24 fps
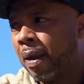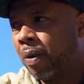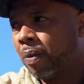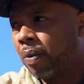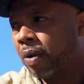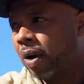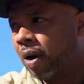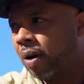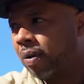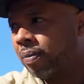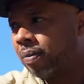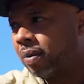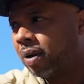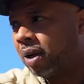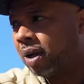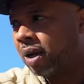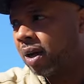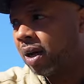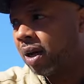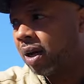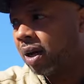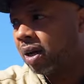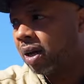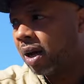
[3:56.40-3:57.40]
Well,
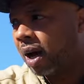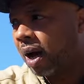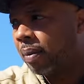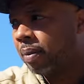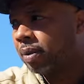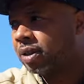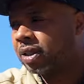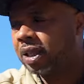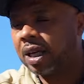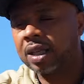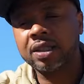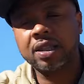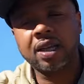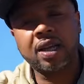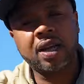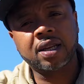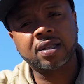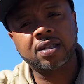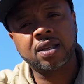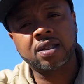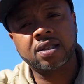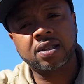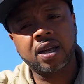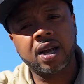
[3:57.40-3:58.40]
I'm gonna take that
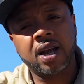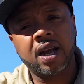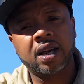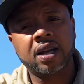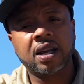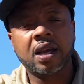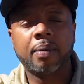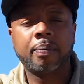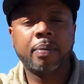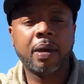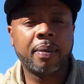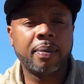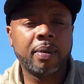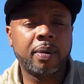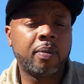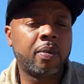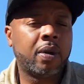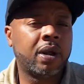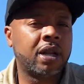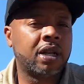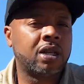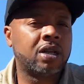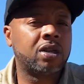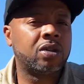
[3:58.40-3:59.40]
as a sign that baby
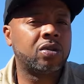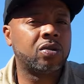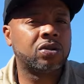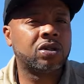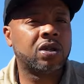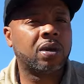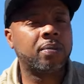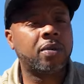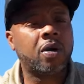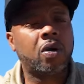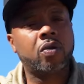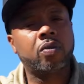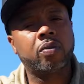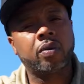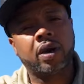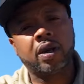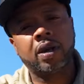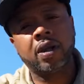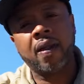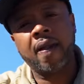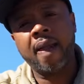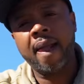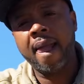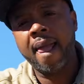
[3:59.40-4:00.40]
ready to do some more
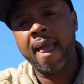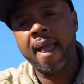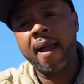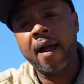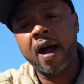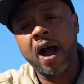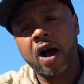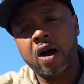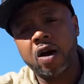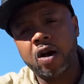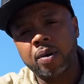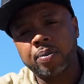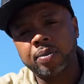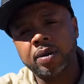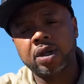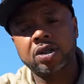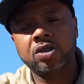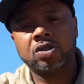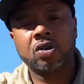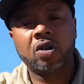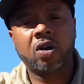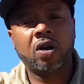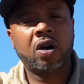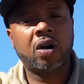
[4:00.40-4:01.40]
running. I hope
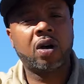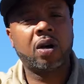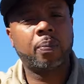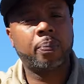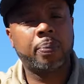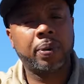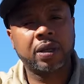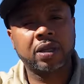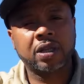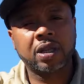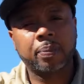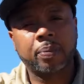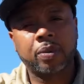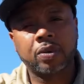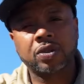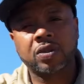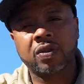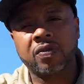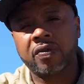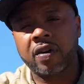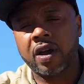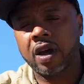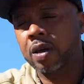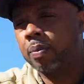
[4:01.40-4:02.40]
that y'all picked up on
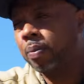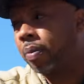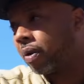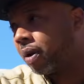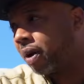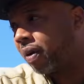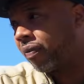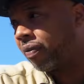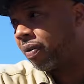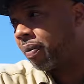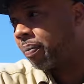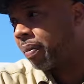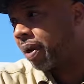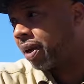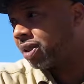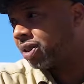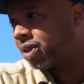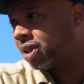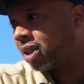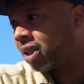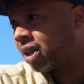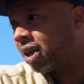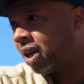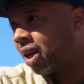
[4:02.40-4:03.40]
some valuable
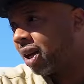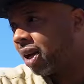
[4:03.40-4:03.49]
information.